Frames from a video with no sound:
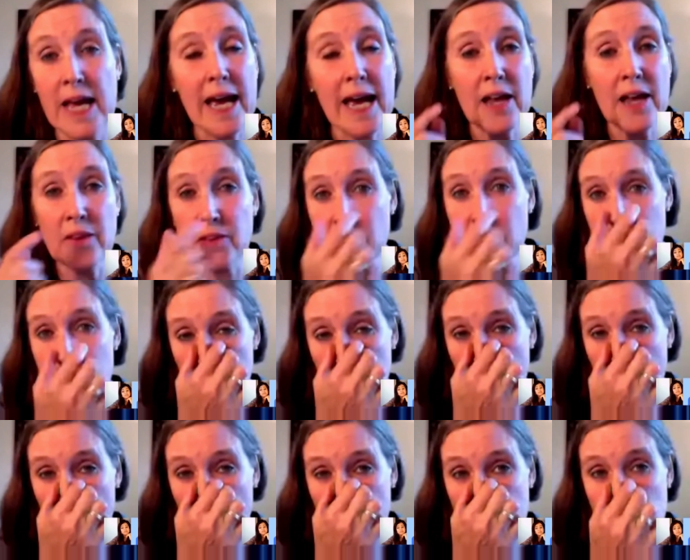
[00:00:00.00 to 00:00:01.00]
And this
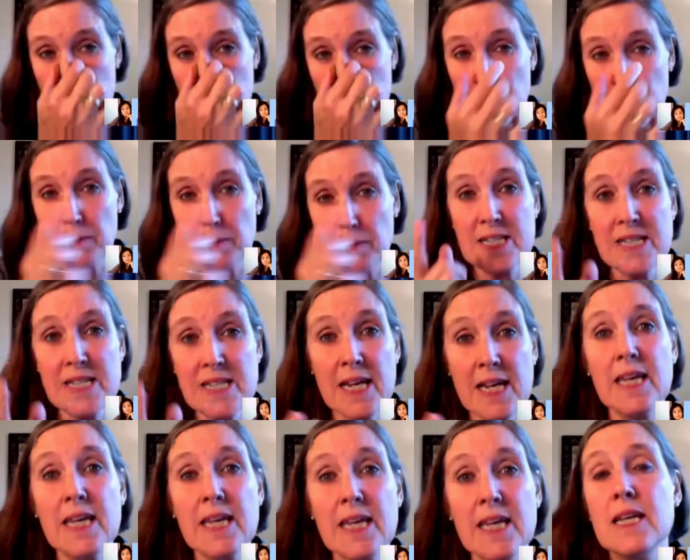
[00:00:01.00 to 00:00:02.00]
point
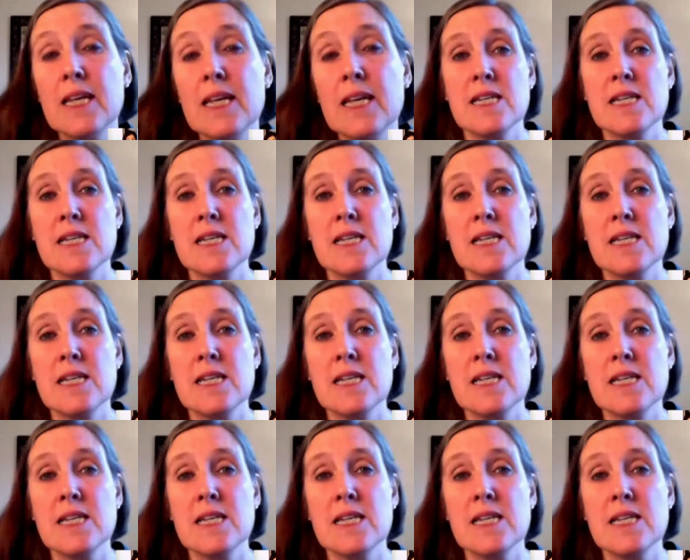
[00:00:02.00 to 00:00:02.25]
particularly